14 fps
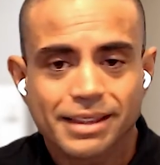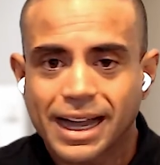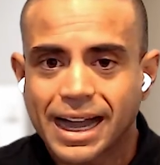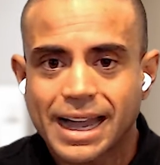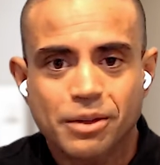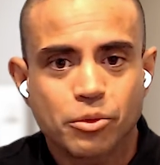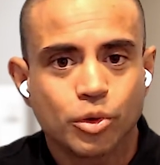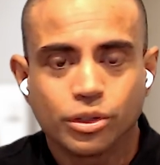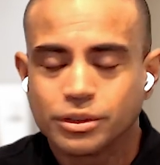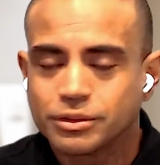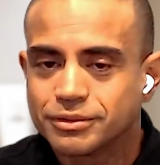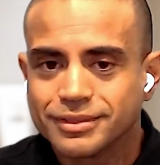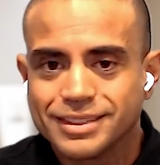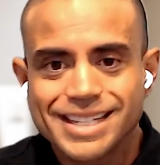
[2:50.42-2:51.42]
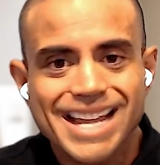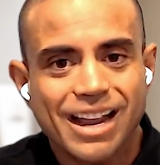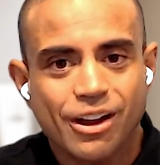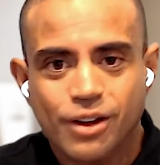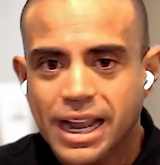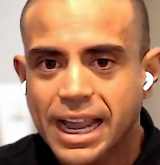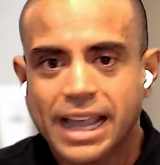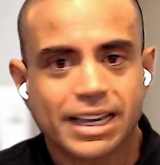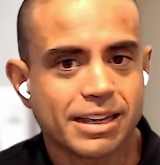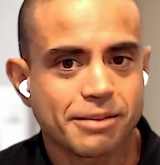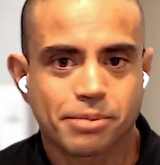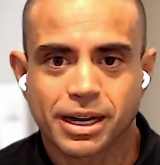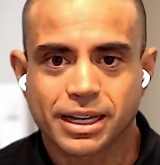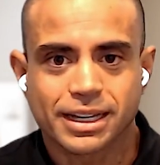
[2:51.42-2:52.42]
I will dare
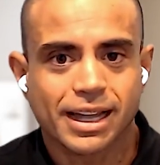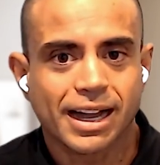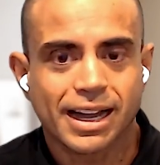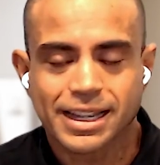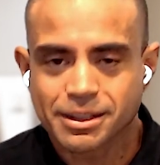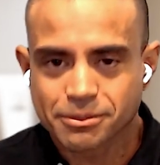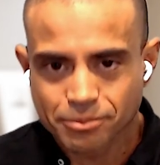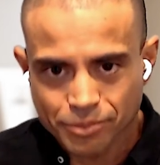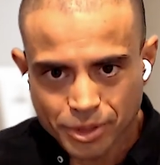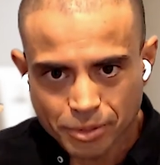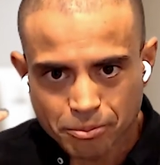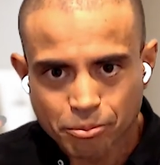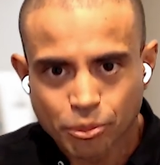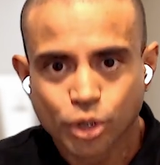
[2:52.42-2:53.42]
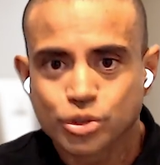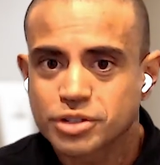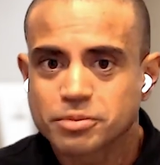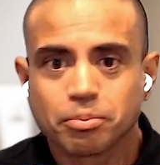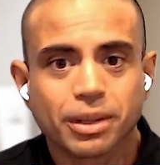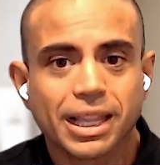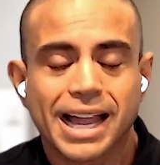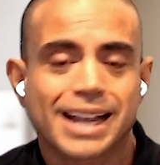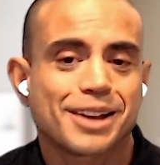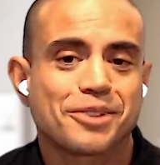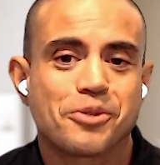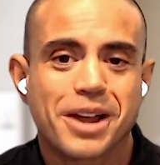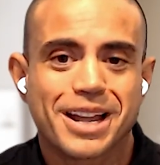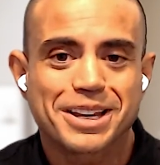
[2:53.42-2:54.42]
anybody. I am the most black
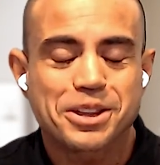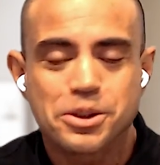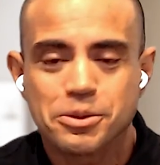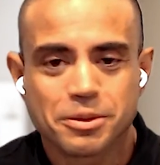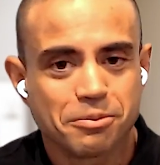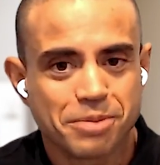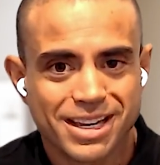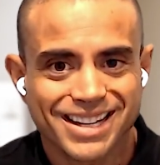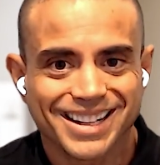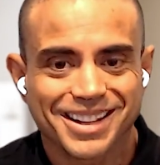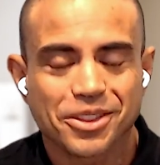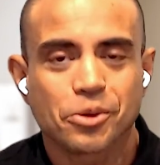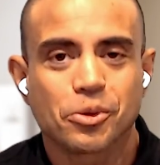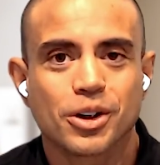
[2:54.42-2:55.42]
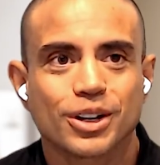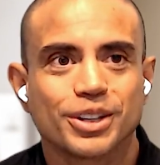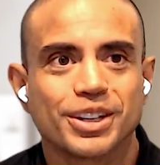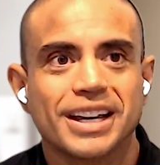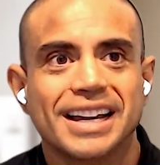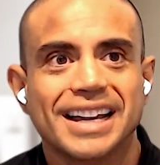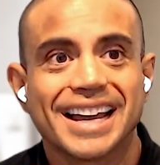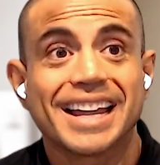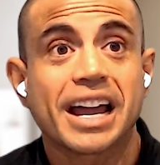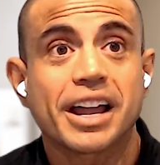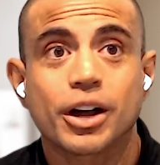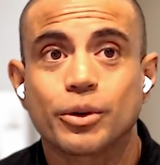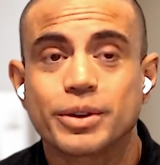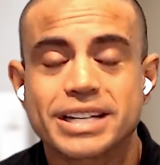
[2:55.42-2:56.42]
and white human being in the world. And
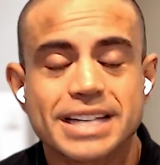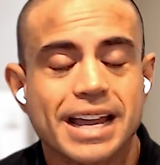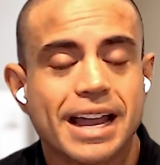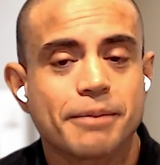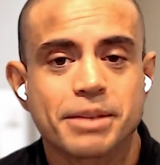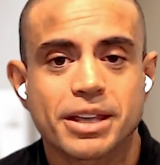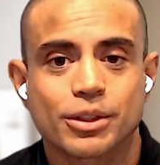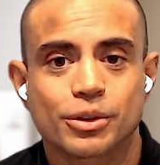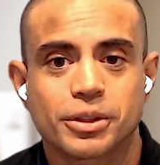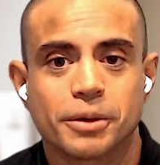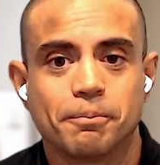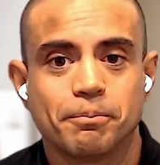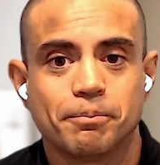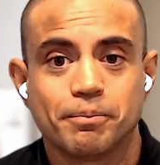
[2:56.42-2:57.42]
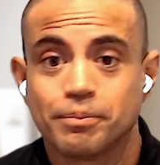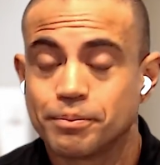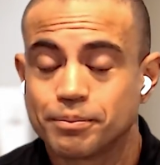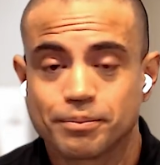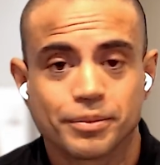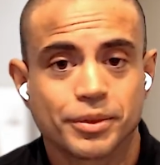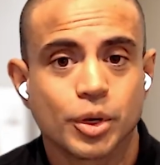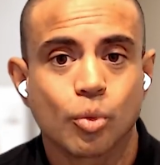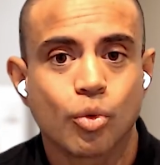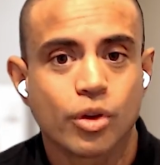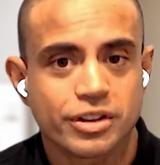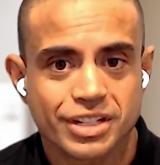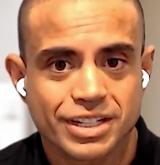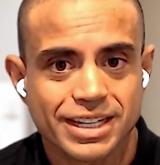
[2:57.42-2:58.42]
I always say, I'm either the
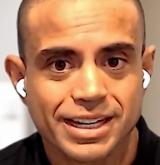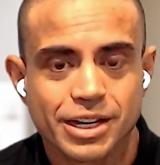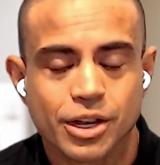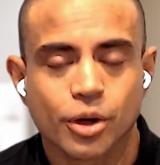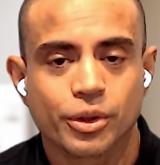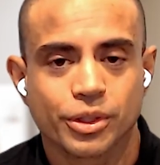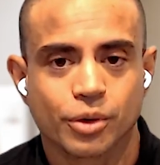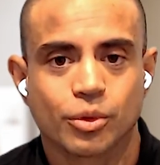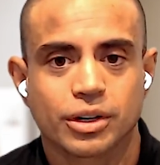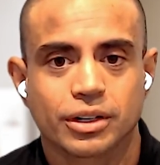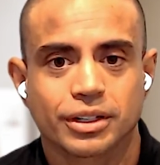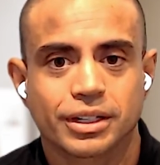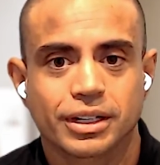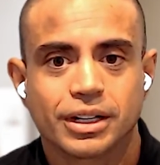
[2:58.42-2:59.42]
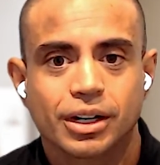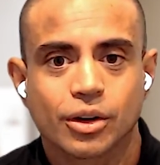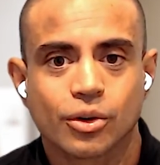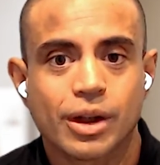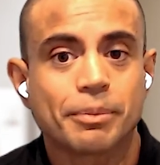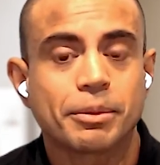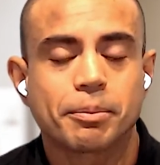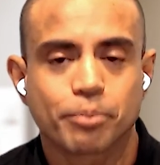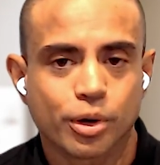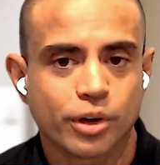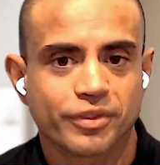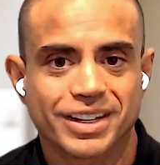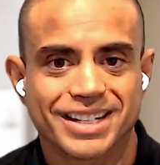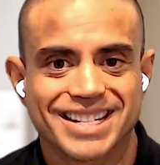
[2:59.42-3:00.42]
worst CEO in the world, or I'm the
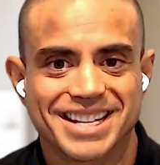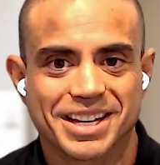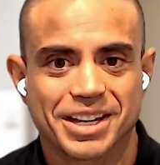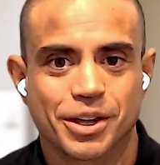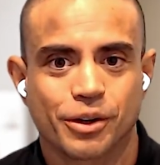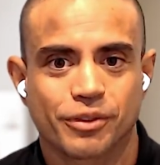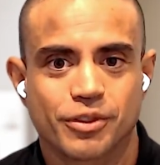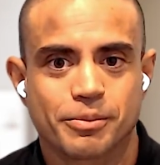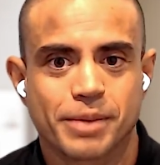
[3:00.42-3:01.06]
perfect CEO for